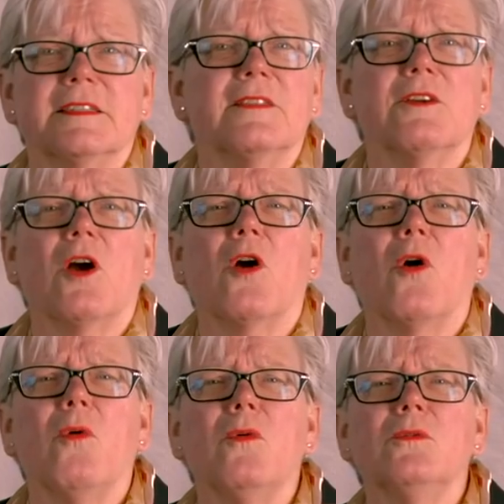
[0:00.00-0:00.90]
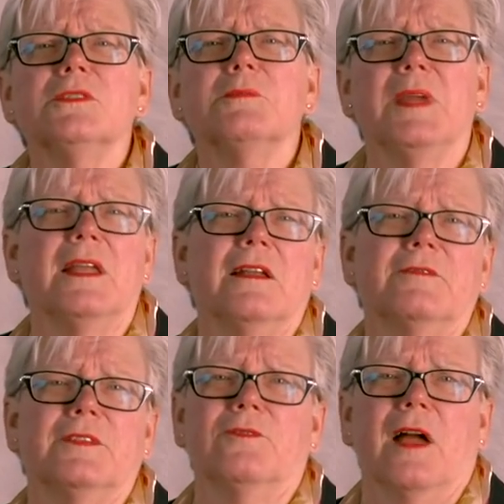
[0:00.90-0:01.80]
said there are holes big
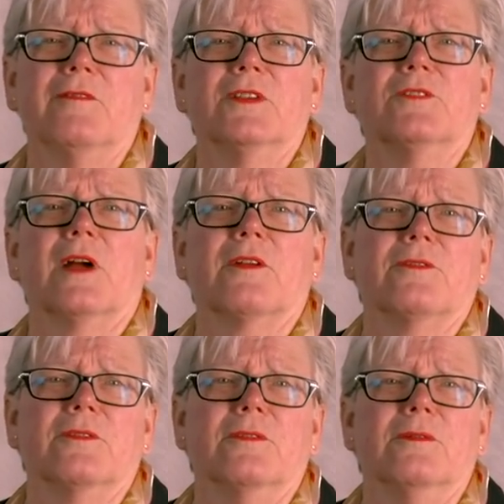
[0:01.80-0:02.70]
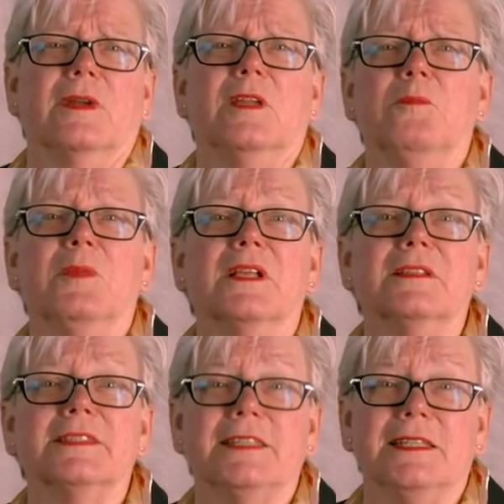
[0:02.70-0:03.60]
enough to drive a truck through in
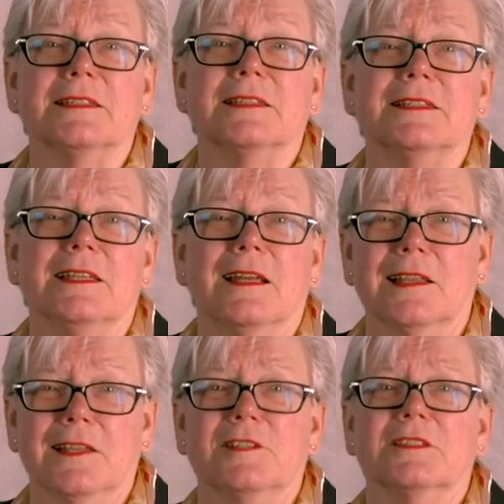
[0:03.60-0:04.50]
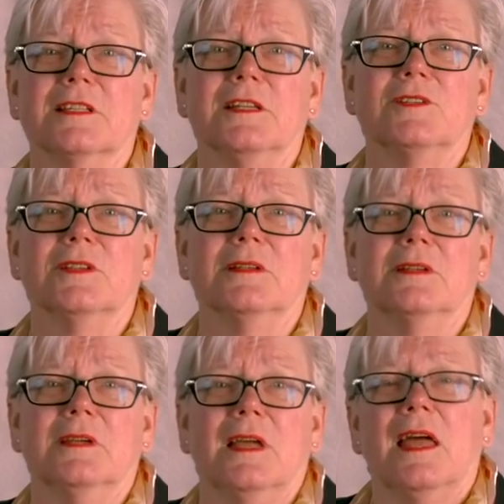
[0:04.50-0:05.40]
Bill C-69 legislation.
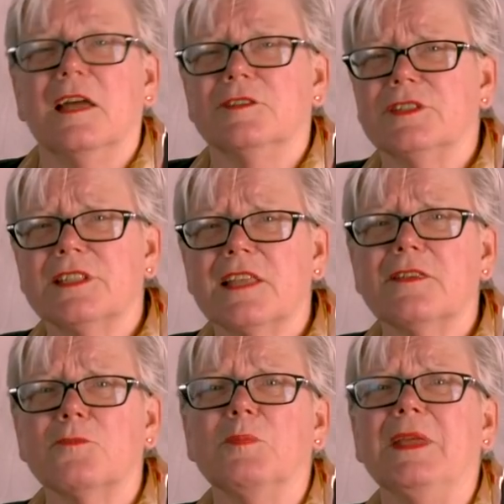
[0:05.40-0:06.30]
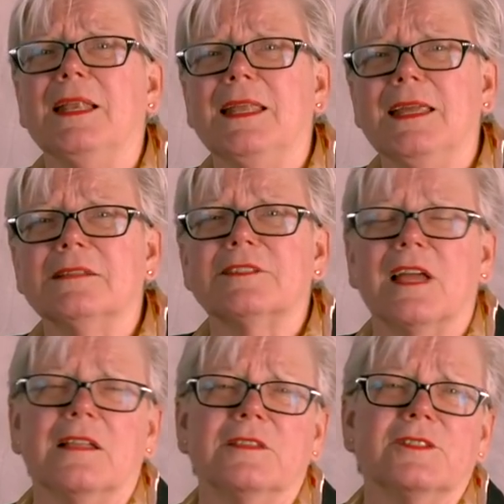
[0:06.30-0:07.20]
And she said there would be legal
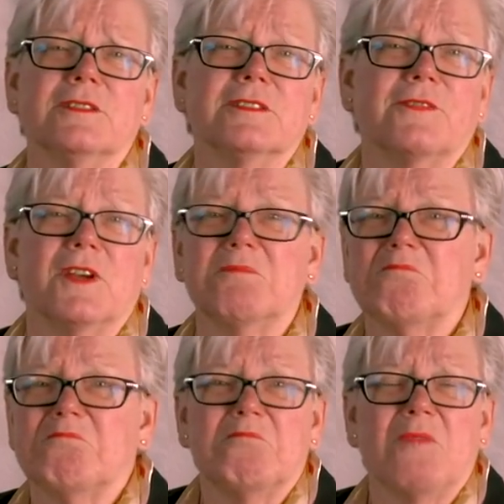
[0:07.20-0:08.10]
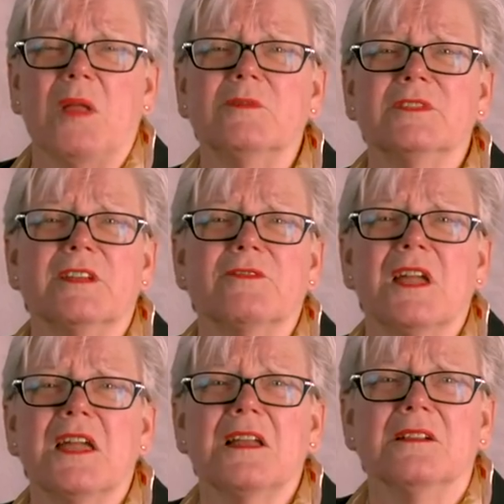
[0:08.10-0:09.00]
challenges from almost
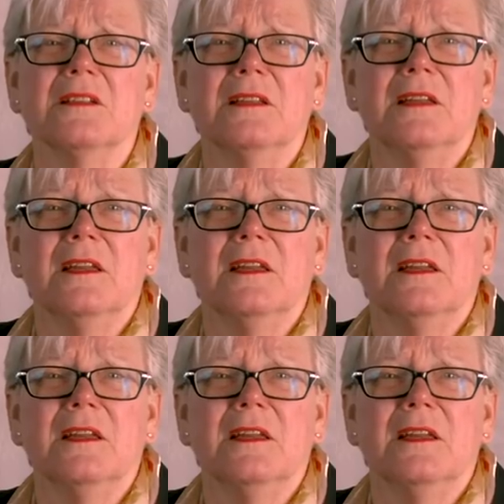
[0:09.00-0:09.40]
every angle,